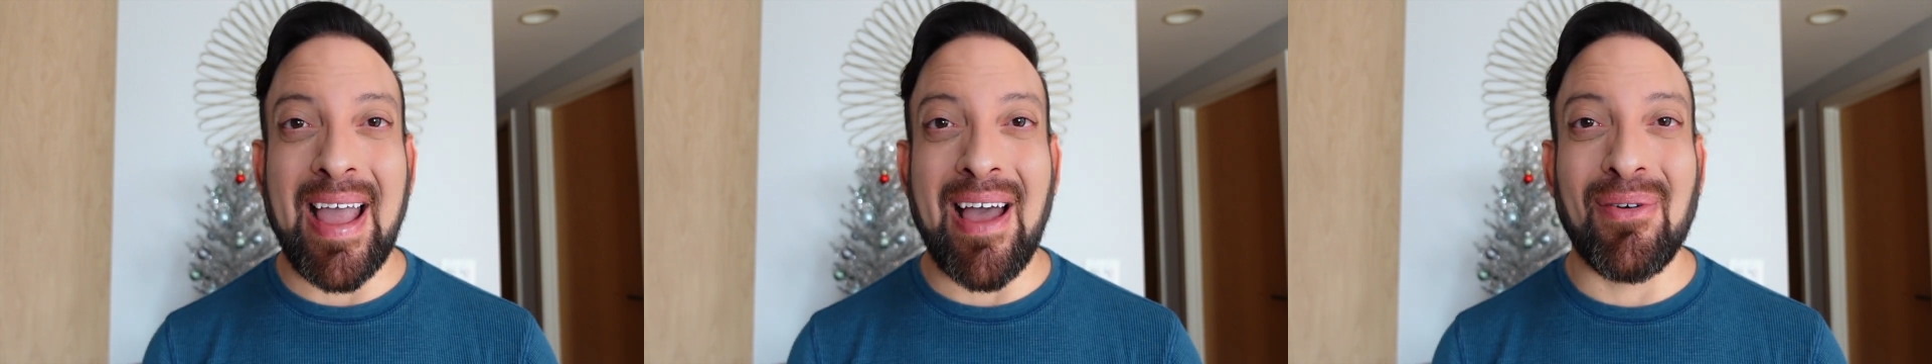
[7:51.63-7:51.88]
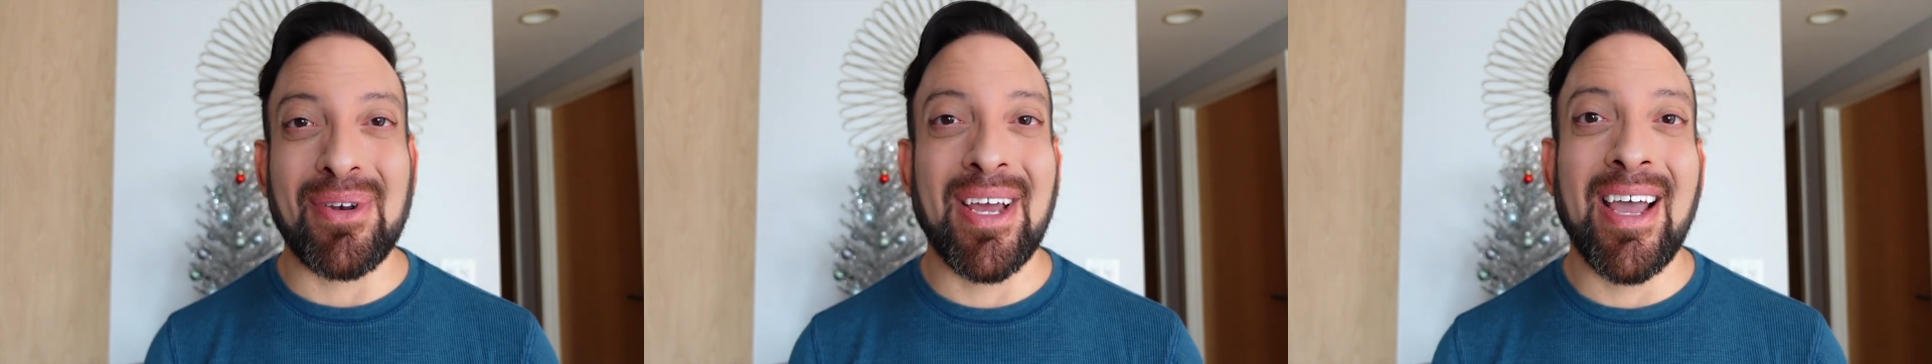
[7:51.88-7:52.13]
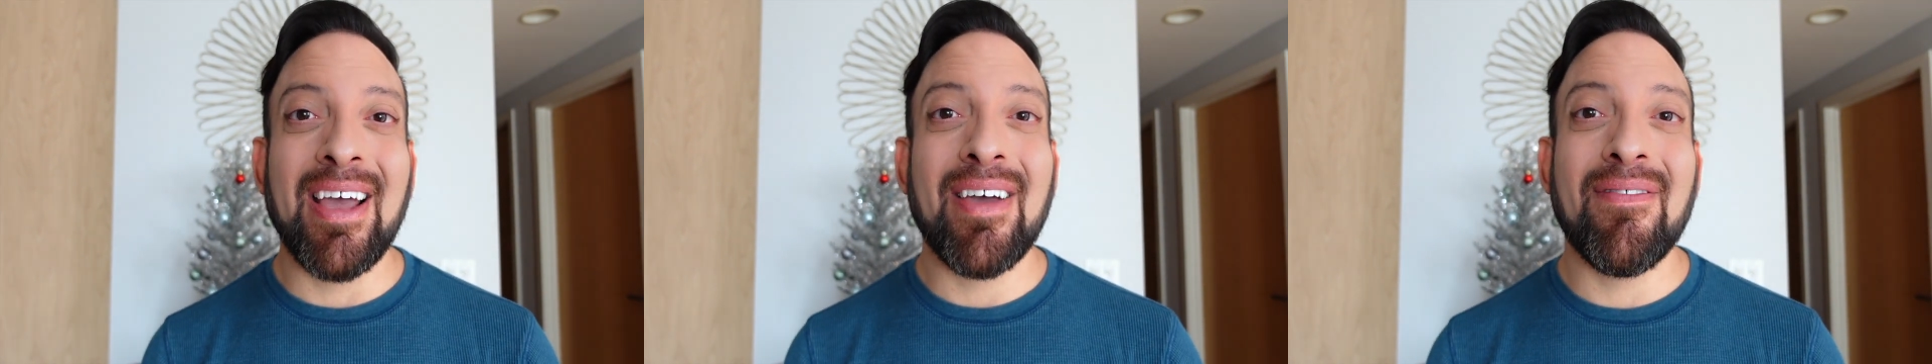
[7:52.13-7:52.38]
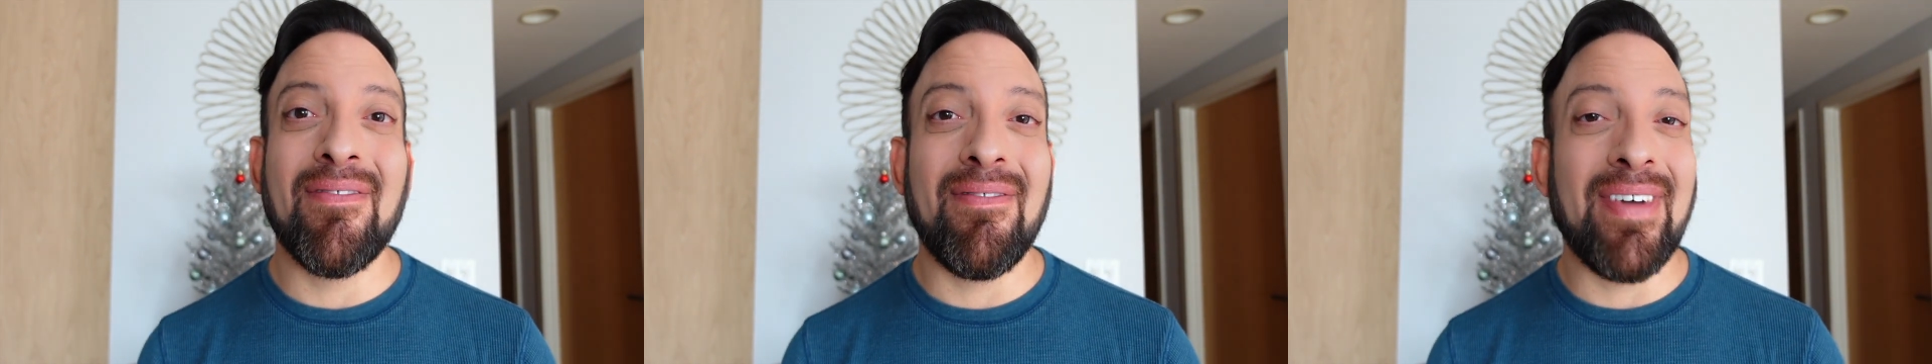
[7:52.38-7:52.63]
out
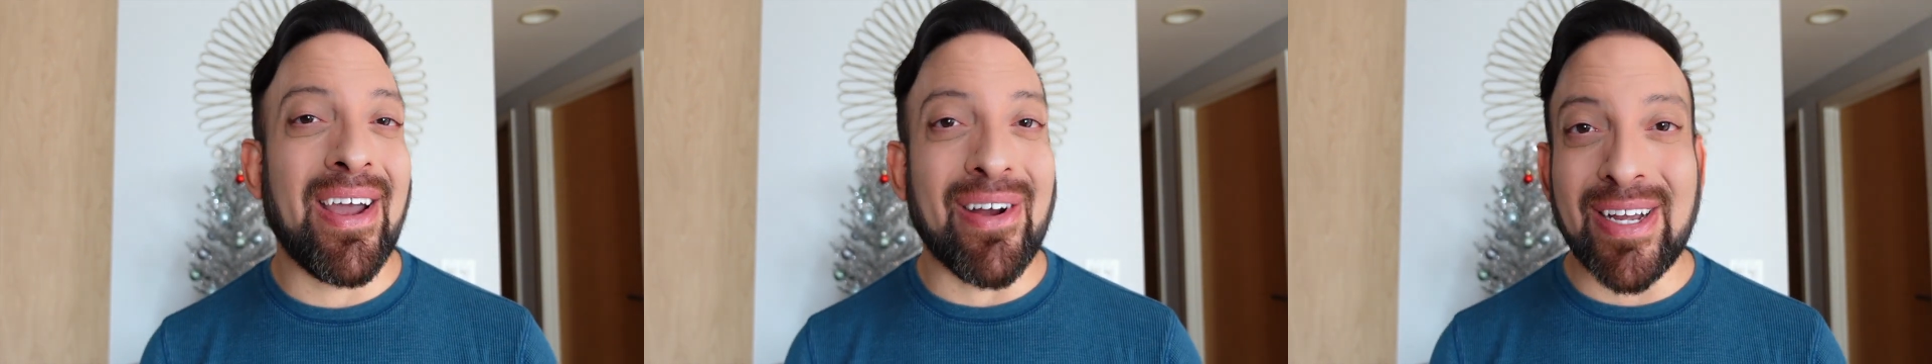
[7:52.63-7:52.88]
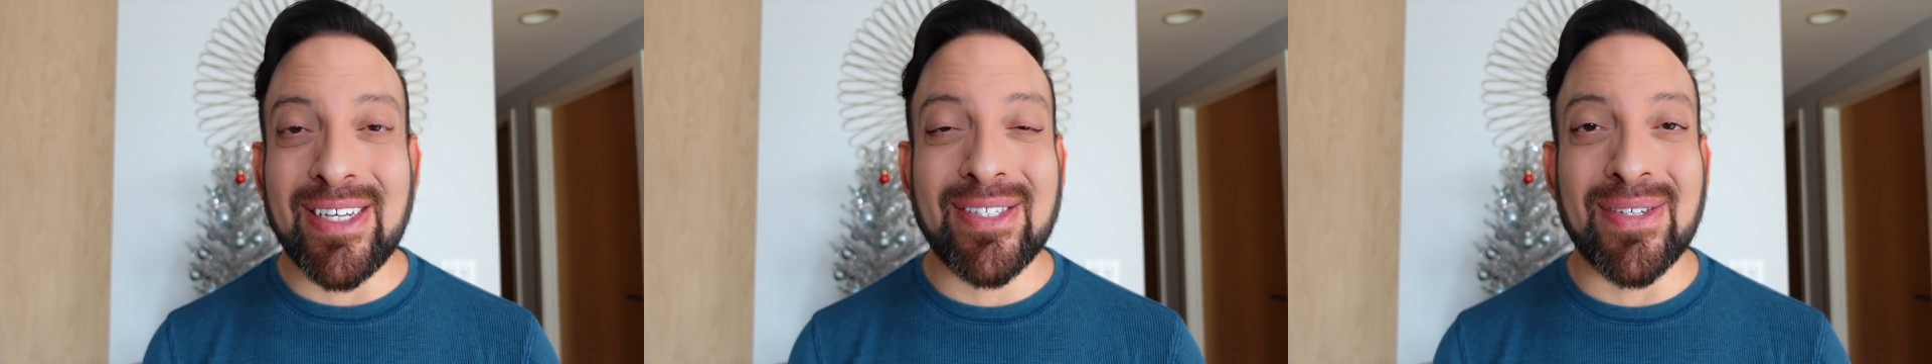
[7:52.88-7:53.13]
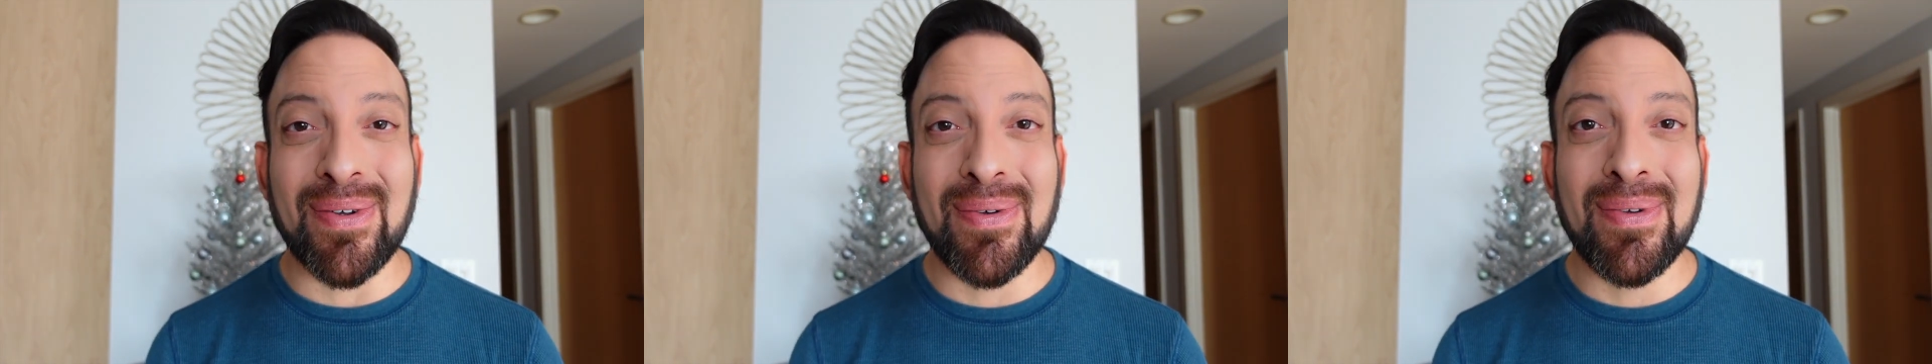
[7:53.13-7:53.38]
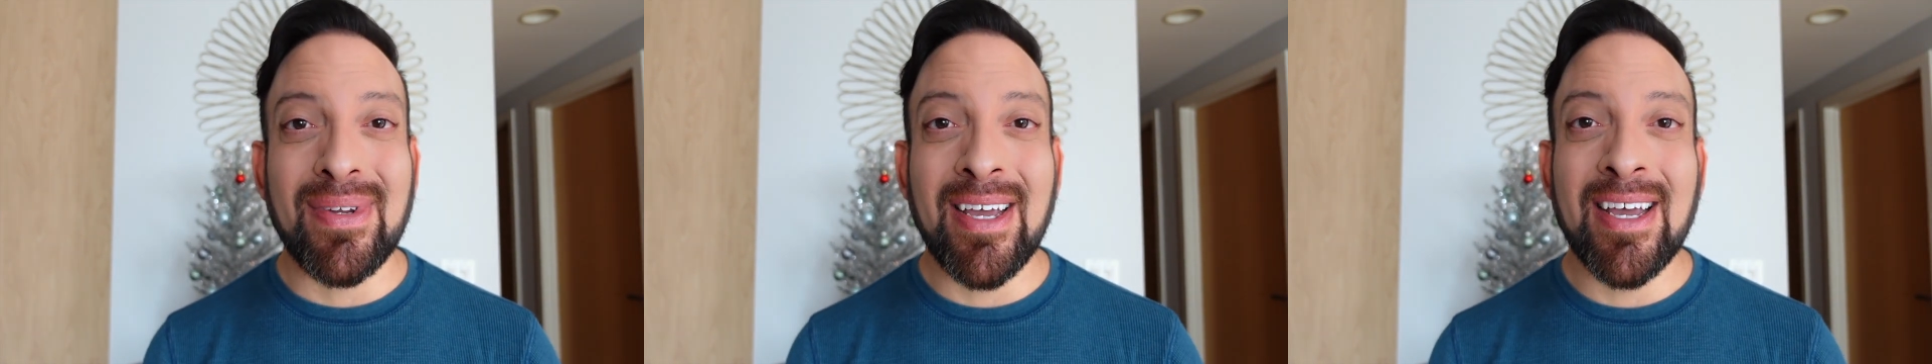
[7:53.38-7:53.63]
very soon.